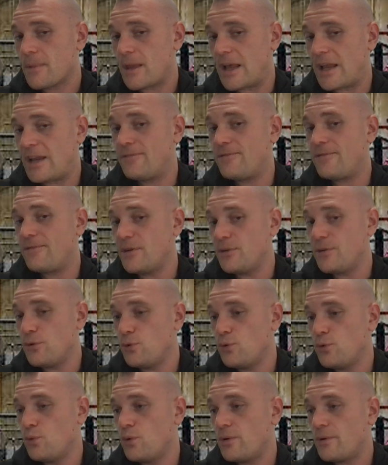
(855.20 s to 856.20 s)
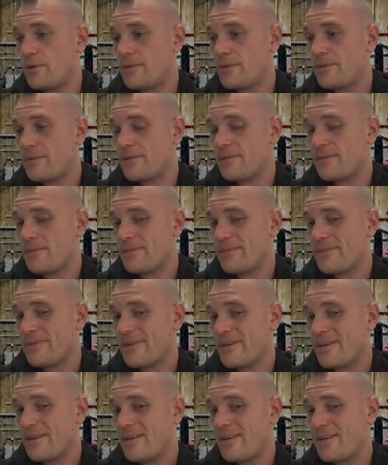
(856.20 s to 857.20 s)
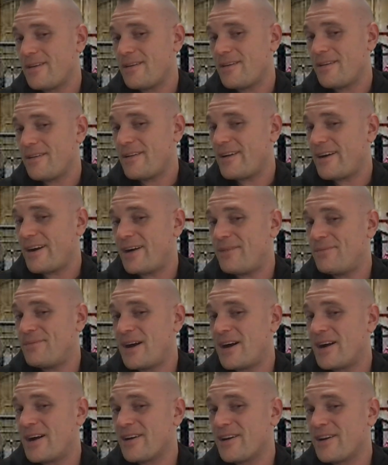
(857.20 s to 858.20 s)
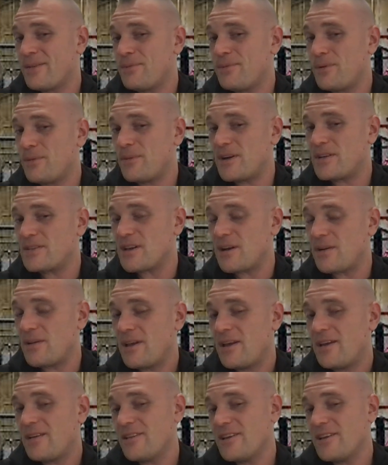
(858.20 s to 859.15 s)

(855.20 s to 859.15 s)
And if you, I'm not going to put myself,